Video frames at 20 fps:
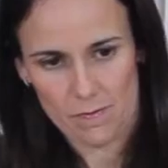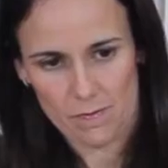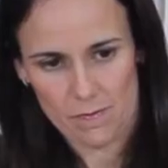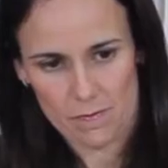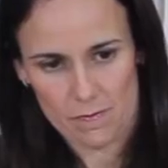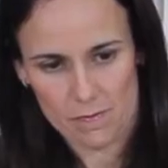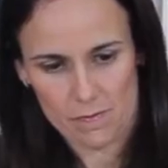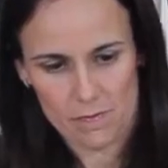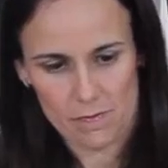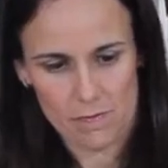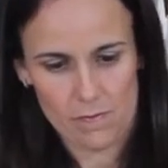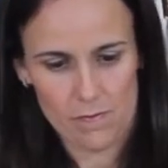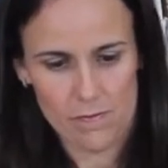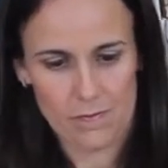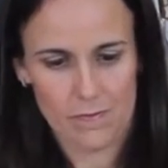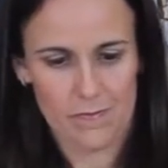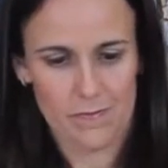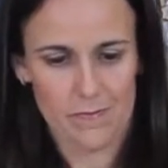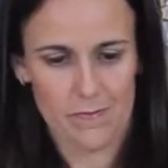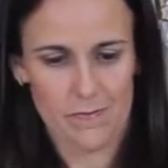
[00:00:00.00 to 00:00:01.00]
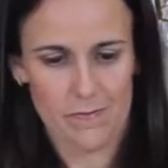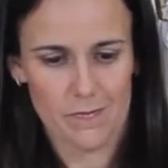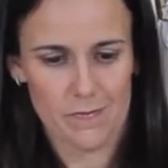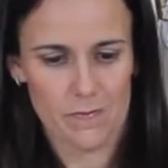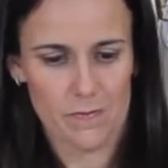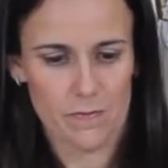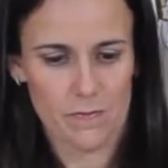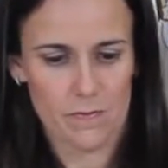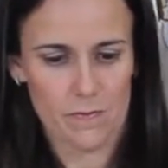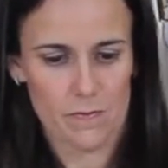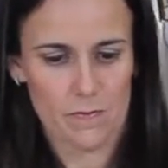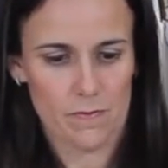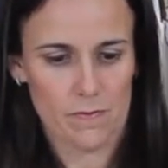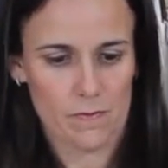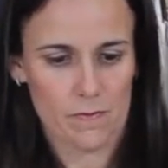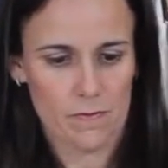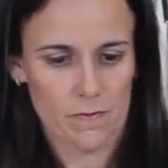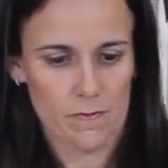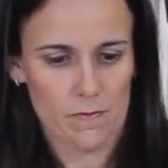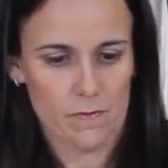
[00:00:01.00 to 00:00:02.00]

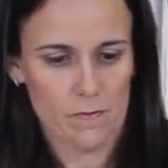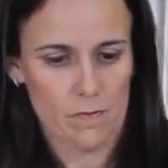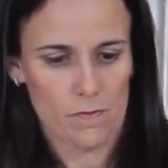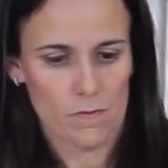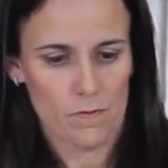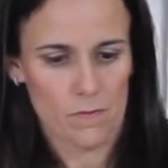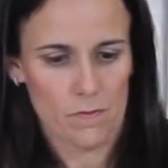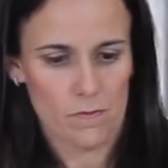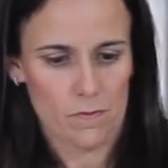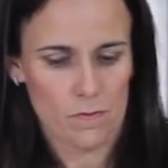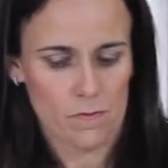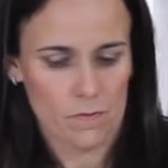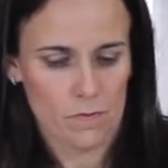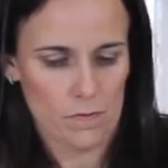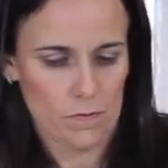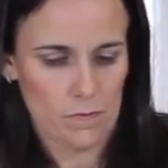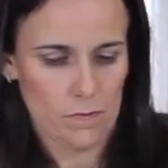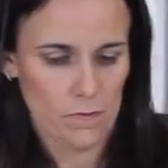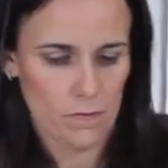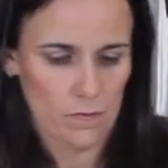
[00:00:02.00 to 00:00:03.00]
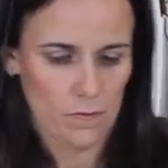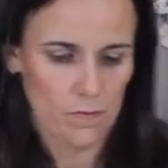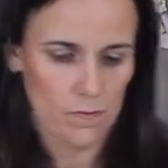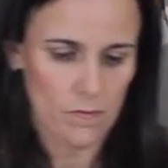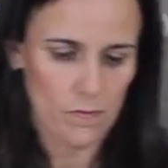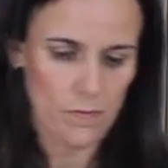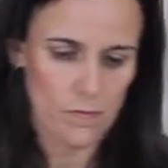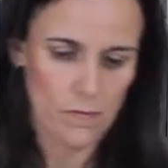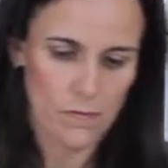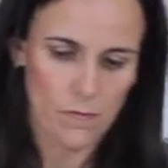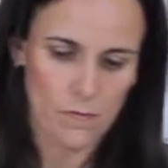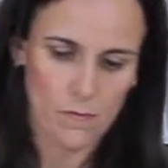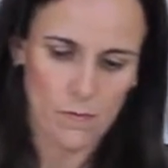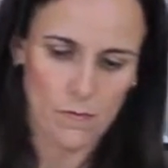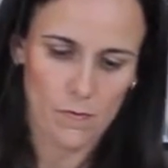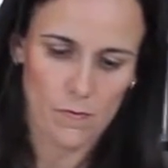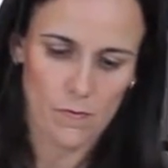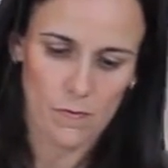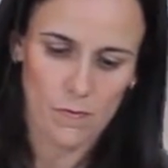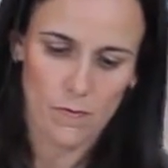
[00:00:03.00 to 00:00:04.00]

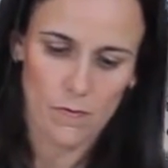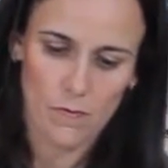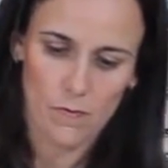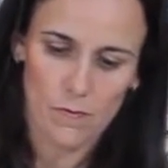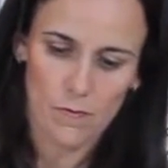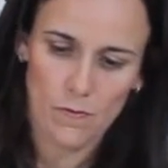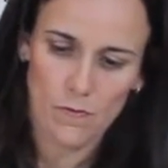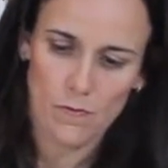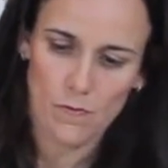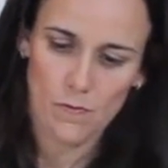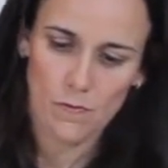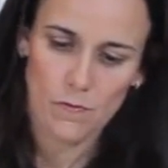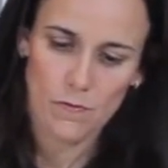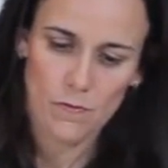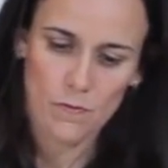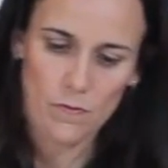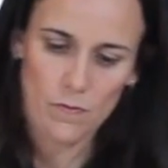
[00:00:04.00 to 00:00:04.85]
Nobody speaks.